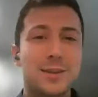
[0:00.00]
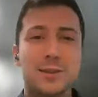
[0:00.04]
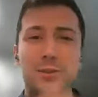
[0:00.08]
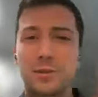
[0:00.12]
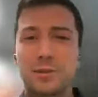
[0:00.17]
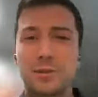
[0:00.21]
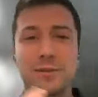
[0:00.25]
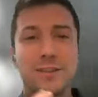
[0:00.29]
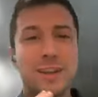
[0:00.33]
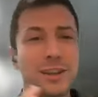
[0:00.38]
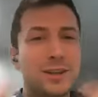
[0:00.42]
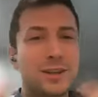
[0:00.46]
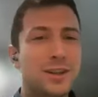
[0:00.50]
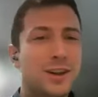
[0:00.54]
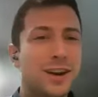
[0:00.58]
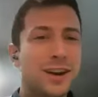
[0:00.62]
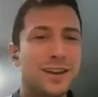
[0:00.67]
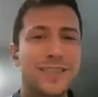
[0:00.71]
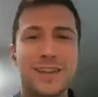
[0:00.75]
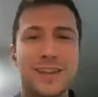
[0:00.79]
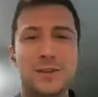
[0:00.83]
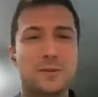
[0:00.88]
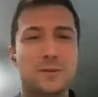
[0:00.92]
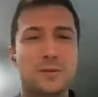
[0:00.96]
Sort of touching on
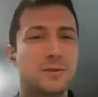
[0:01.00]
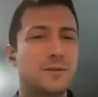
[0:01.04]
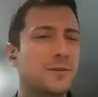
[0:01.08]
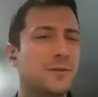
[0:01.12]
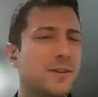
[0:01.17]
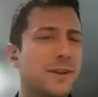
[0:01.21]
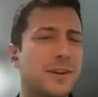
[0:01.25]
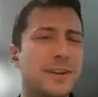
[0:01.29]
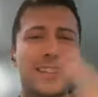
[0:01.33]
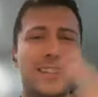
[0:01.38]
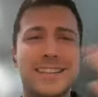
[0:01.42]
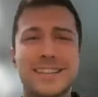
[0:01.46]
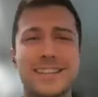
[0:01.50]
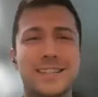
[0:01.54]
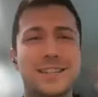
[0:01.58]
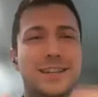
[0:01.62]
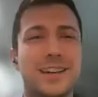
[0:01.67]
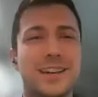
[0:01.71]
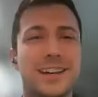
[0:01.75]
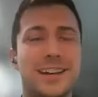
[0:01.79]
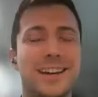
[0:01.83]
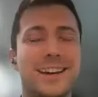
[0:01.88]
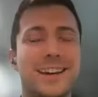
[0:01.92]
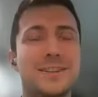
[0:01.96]
that, this is
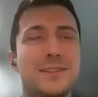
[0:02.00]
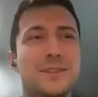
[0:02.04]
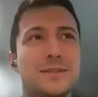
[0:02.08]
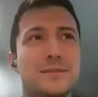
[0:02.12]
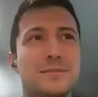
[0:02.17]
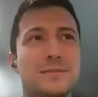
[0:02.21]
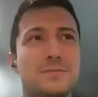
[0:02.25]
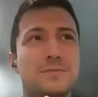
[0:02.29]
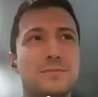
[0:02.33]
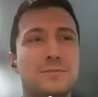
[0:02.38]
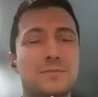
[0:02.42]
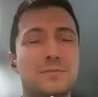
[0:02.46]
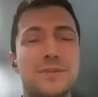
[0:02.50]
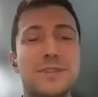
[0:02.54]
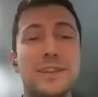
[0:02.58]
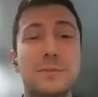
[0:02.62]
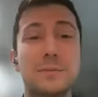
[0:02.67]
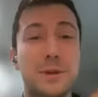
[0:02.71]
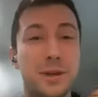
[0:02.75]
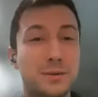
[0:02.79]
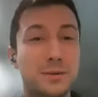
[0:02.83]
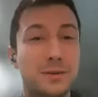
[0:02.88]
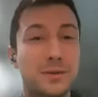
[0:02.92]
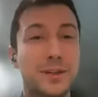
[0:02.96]
a
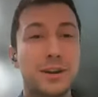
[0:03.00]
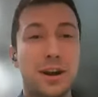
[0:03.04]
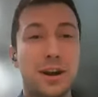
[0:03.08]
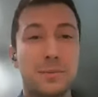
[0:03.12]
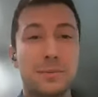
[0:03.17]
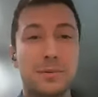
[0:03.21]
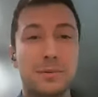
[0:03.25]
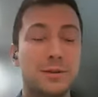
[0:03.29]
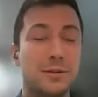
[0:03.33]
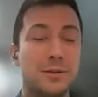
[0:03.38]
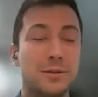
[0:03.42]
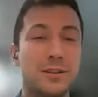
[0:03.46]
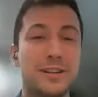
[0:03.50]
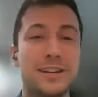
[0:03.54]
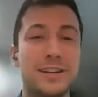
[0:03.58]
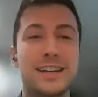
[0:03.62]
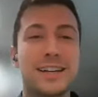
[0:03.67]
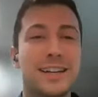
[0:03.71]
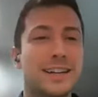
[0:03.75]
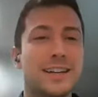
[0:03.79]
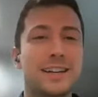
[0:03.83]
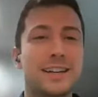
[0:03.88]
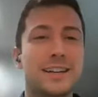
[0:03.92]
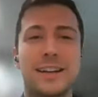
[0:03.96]
somewhat unique
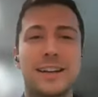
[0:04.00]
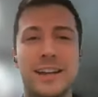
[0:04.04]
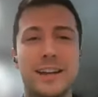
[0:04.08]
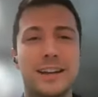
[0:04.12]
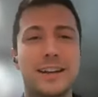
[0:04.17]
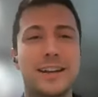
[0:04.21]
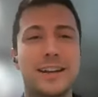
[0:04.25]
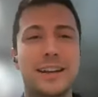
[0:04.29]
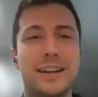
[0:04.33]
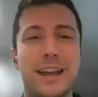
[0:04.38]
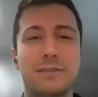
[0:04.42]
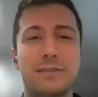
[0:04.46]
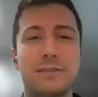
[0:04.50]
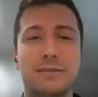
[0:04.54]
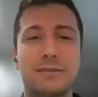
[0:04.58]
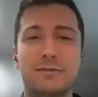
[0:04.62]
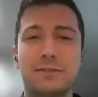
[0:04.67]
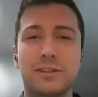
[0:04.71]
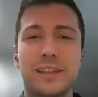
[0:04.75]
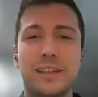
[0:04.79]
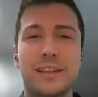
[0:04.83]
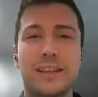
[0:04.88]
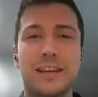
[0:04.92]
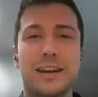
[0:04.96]
opportunity and
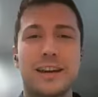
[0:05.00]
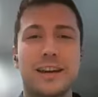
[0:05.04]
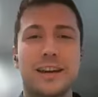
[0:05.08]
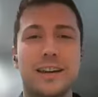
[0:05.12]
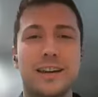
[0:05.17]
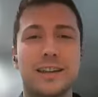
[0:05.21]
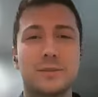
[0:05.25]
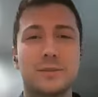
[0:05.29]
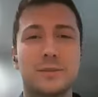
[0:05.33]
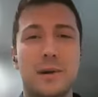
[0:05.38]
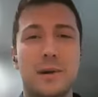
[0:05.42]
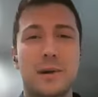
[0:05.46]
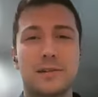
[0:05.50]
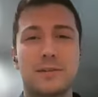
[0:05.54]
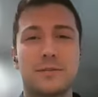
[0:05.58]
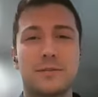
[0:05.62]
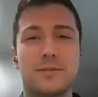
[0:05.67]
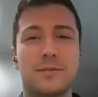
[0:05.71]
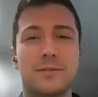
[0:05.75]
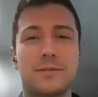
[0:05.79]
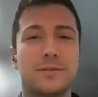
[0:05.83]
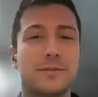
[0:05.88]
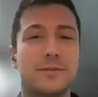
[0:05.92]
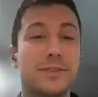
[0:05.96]
really is part of
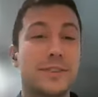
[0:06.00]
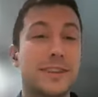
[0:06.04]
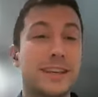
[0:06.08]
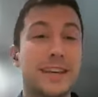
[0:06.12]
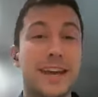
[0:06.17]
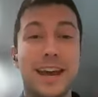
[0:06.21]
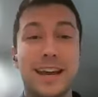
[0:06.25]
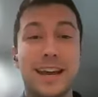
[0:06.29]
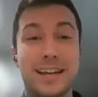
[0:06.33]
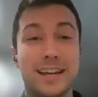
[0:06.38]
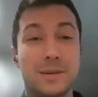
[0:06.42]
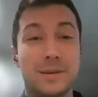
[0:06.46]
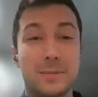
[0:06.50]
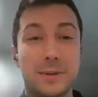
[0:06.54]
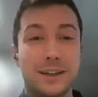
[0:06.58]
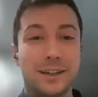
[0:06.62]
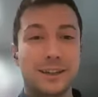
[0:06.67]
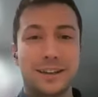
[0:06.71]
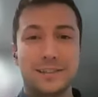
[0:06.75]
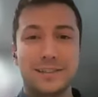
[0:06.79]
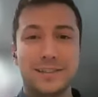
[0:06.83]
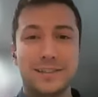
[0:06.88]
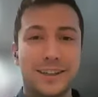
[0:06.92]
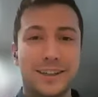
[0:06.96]
the academic
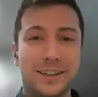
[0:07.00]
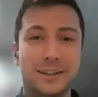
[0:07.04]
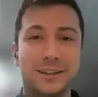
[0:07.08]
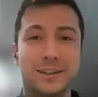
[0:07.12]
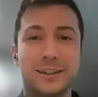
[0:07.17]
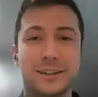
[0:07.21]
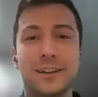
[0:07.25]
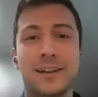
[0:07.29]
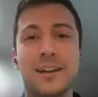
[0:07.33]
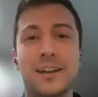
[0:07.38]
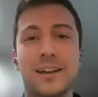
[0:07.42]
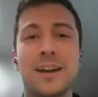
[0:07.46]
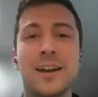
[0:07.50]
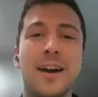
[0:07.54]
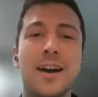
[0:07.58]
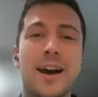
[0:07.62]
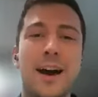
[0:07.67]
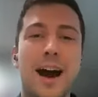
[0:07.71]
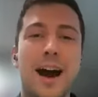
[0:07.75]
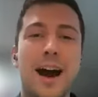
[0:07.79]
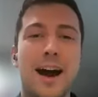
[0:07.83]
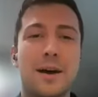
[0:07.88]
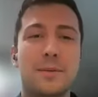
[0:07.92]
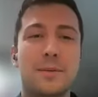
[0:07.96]
life cycle.
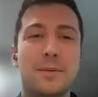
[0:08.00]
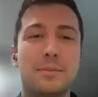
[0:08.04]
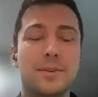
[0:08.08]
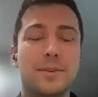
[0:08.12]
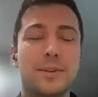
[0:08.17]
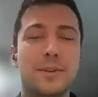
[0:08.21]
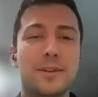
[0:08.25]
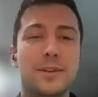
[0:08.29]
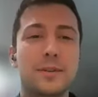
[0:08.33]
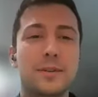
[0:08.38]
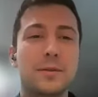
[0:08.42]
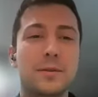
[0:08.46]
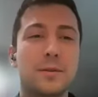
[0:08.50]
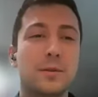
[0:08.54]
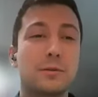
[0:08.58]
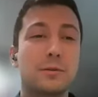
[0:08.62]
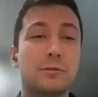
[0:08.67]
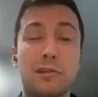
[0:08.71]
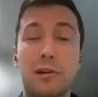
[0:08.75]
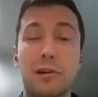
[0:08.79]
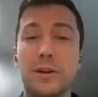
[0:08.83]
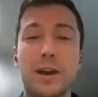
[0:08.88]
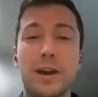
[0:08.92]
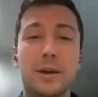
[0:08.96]

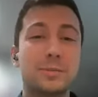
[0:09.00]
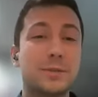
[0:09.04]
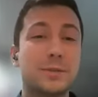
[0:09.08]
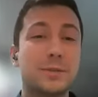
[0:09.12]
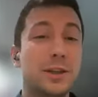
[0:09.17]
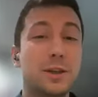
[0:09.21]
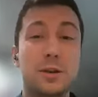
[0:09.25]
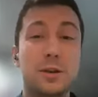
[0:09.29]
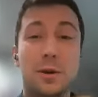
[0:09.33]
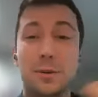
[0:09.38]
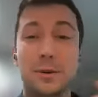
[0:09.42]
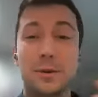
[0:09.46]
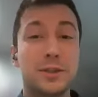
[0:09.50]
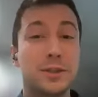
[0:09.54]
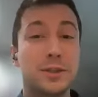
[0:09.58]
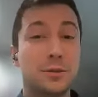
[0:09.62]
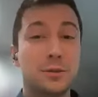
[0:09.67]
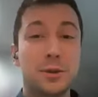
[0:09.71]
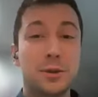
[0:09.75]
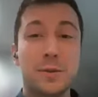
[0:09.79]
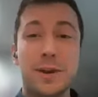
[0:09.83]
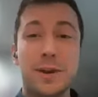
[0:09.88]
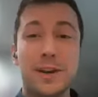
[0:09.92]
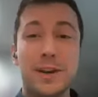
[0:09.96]
Growing up, did you always know
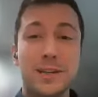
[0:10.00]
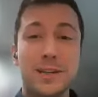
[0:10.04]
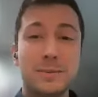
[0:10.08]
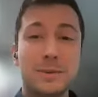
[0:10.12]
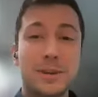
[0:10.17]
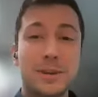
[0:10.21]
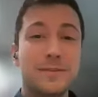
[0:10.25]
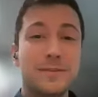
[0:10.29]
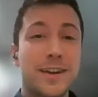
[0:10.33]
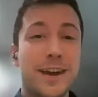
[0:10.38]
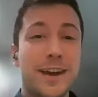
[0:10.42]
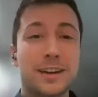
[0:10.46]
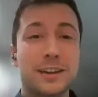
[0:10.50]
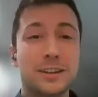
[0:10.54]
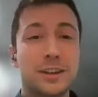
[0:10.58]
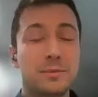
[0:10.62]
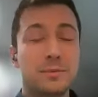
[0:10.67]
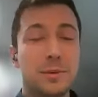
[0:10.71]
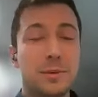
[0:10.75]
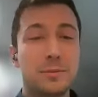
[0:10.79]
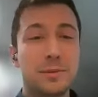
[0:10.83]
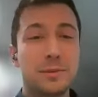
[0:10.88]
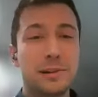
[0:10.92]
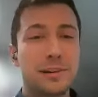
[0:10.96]
you wanted to be a faculty
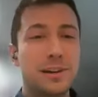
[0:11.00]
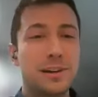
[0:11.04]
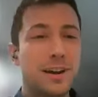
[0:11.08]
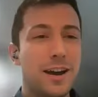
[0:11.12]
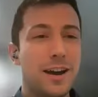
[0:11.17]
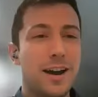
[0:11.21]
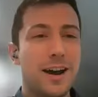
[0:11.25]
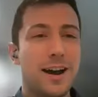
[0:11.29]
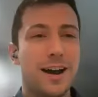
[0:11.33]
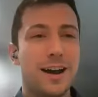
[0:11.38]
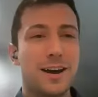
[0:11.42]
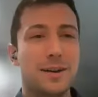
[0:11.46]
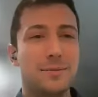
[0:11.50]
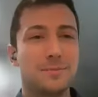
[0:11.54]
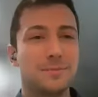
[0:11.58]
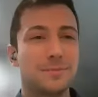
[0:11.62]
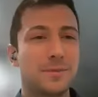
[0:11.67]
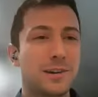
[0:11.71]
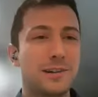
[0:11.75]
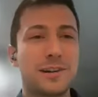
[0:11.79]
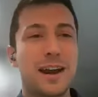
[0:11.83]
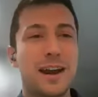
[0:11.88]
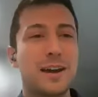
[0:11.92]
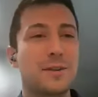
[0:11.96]
member,
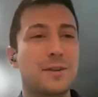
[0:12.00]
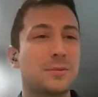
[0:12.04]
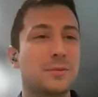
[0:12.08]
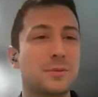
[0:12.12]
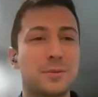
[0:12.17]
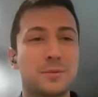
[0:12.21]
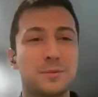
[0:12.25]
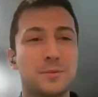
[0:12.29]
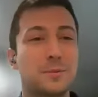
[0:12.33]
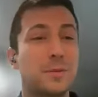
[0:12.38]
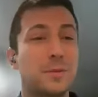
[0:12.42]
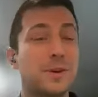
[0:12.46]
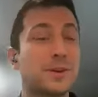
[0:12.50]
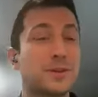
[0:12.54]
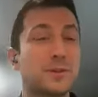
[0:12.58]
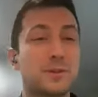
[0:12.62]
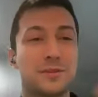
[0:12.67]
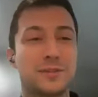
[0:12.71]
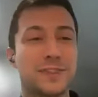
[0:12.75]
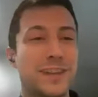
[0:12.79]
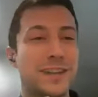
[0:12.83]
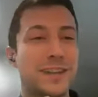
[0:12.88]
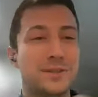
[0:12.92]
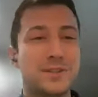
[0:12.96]
or what sort
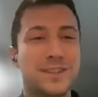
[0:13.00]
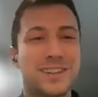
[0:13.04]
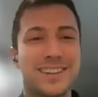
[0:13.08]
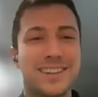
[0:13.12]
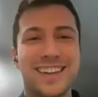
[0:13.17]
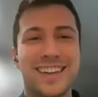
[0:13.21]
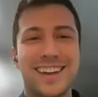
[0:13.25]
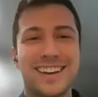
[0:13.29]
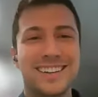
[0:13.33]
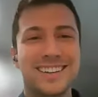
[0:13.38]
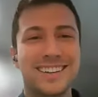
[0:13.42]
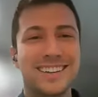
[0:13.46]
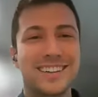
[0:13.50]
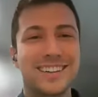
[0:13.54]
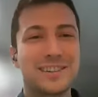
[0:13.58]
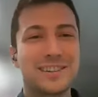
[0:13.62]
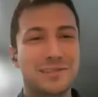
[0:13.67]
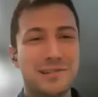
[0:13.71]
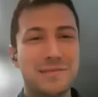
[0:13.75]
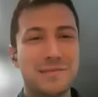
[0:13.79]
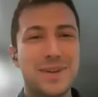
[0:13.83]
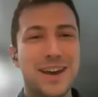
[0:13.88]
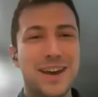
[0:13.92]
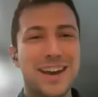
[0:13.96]
of led you to that
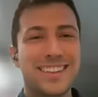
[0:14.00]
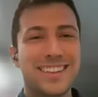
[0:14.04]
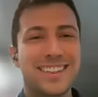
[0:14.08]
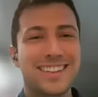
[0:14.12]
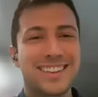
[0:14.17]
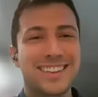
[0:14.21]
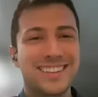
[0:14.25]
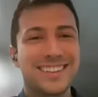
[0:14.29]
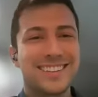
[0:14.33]
career path?